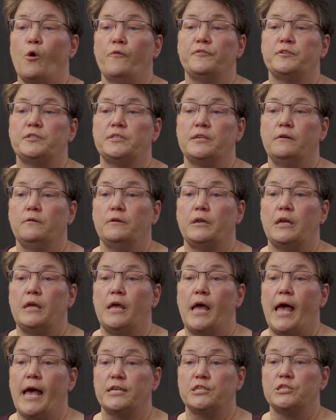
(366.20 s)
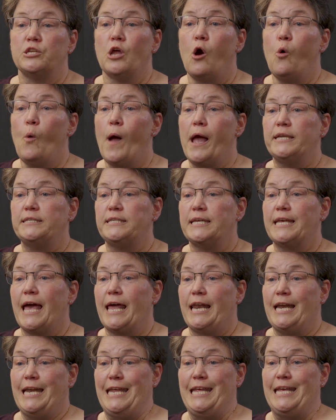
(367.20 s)
facility has no way to
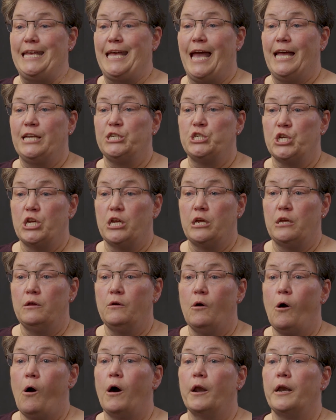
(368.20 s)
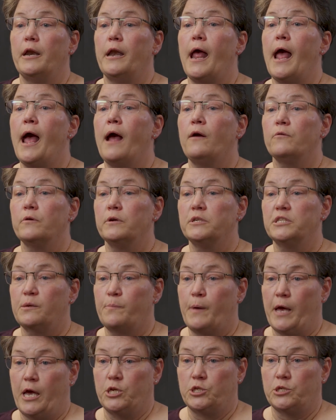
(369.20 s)
get an EKG on an at-risk
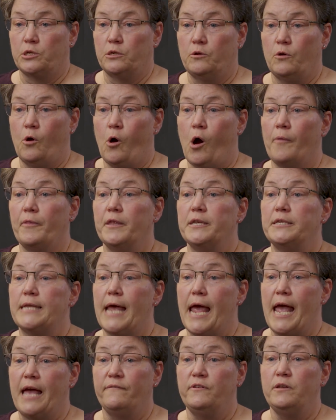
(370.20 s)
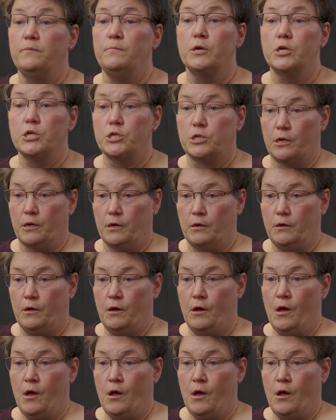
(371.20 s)
patient on the day of admission,